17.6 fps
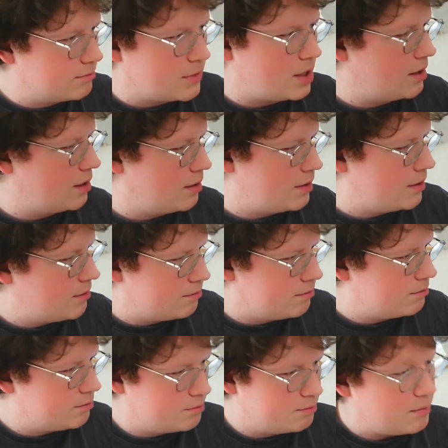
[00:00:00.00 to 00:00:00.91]
uh,
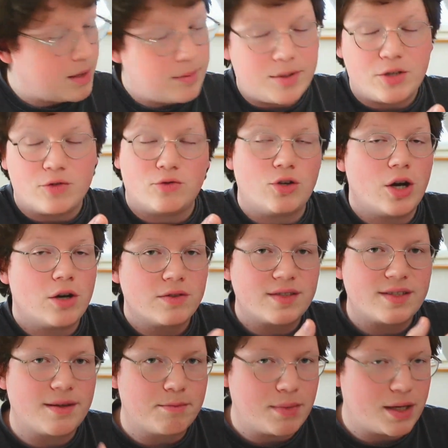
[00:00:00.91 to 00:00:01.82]
maybe you know
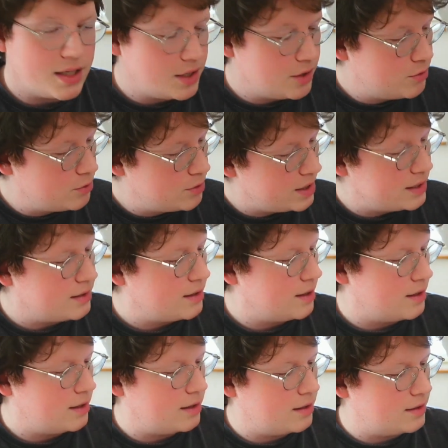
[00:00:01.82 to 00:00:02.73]
somebody who in,
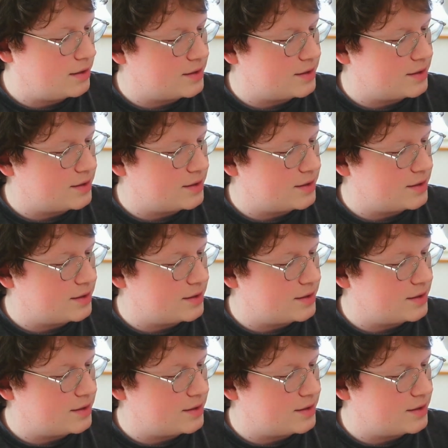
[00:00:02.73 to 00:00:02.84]
uh,